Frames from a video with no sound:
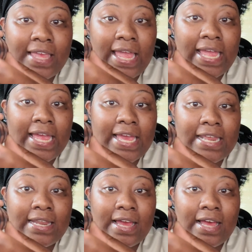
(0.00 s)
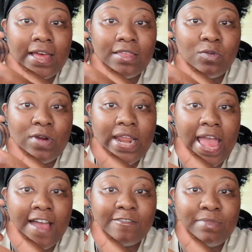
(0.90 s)
and the
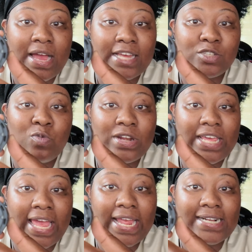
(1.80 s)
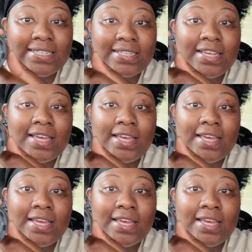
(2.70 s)
1/2 by 28